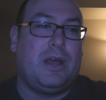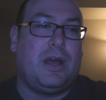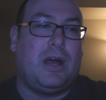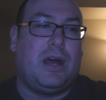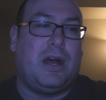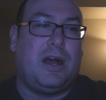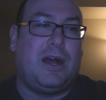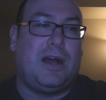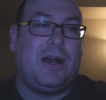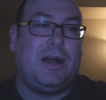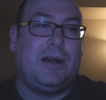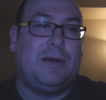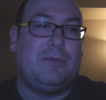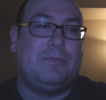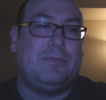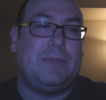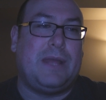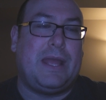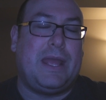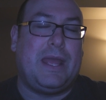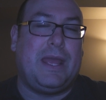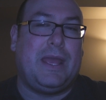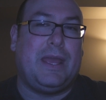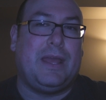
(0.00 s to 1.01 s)

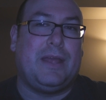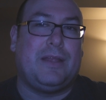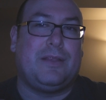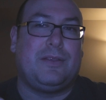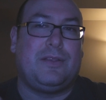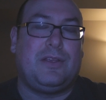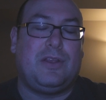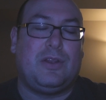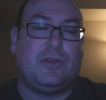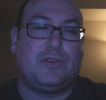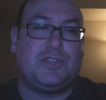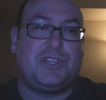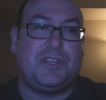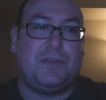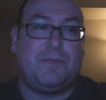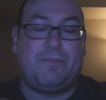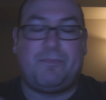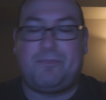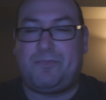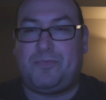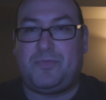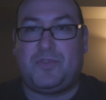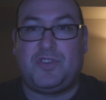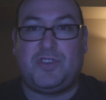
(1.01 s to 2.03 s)
um, and you know she
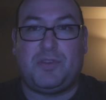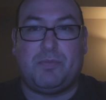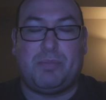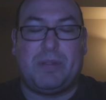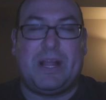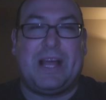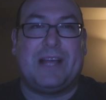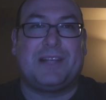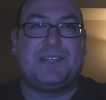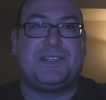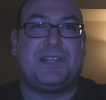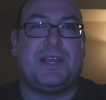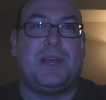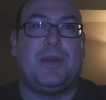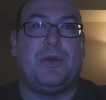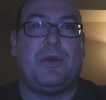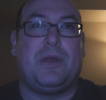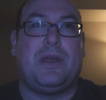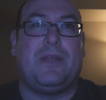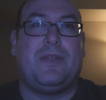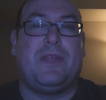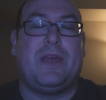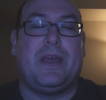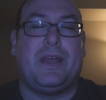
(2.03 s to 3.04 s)
she blacks
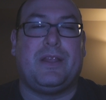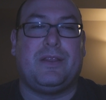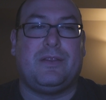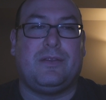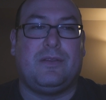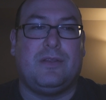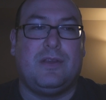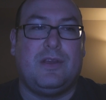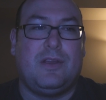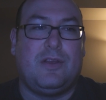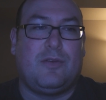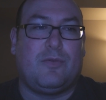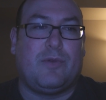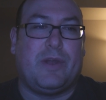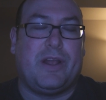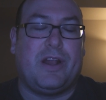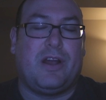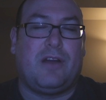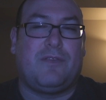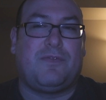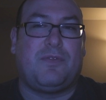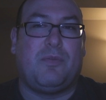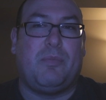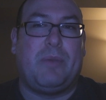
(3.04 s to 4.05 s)
out, and then
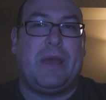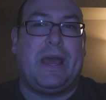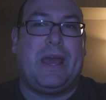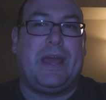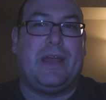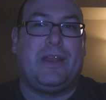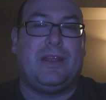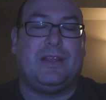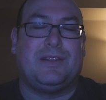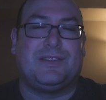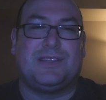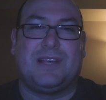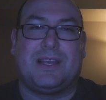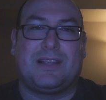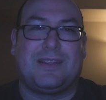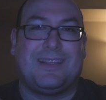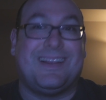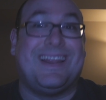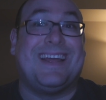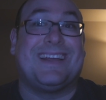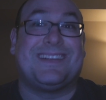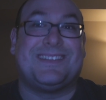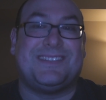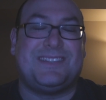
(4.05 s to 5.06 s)
right off the bat, it's like
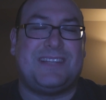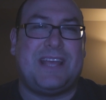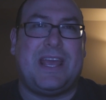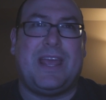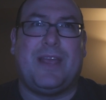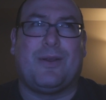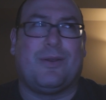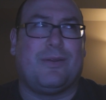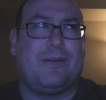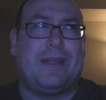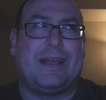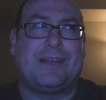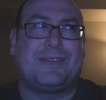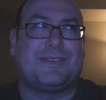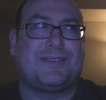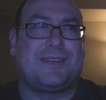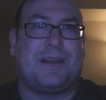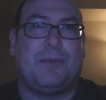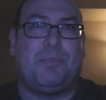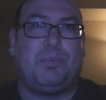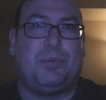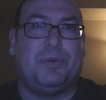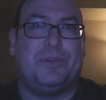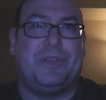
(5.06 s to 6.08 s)
the next day or next
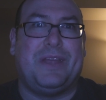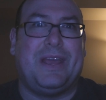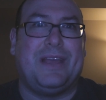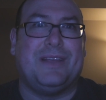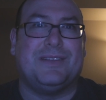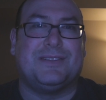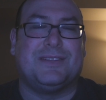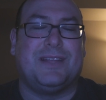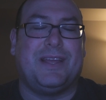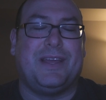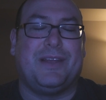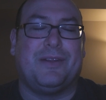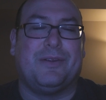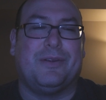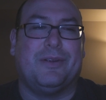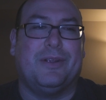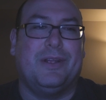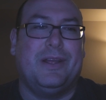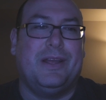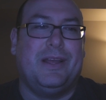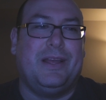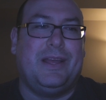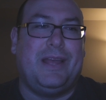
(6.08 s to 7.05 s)
couple days later,